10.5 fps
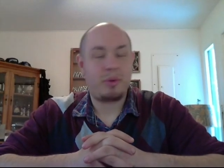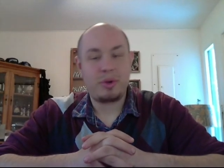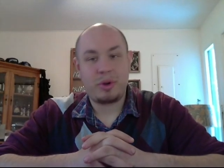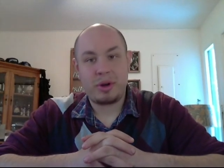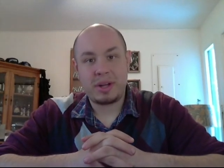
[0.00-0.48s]
we're
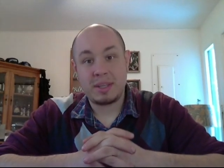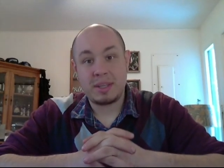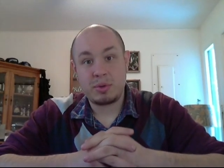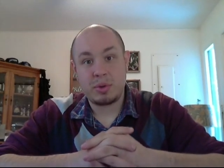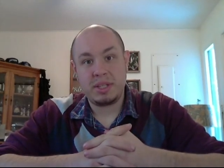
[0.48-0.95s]
talking
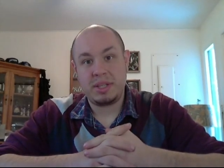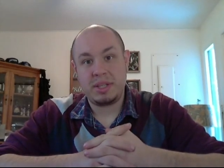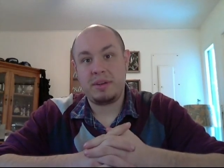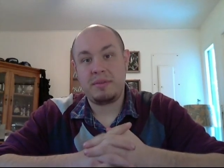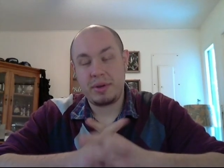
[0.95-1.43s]
slip joints
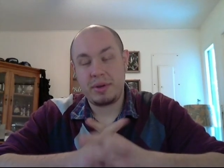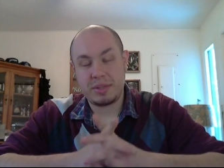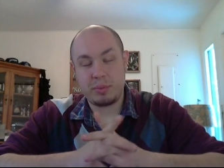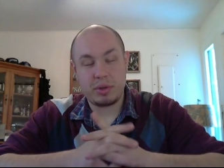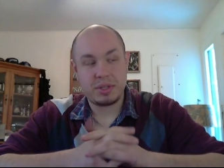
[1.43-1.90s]
here, very
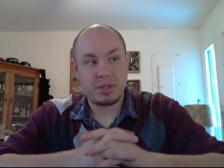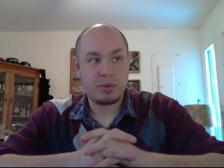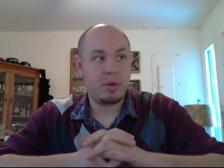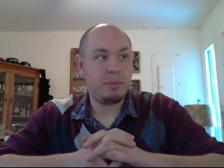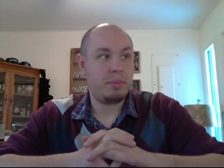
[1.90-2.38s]
small slip
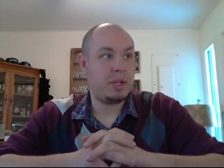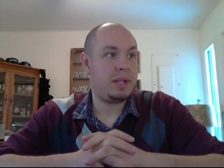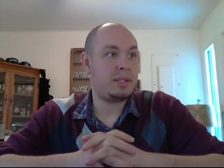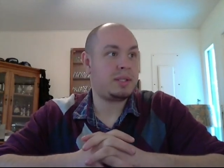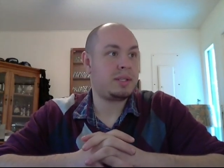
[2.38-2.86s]
joint
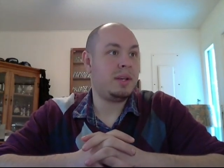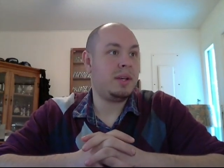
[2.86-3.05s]
blades.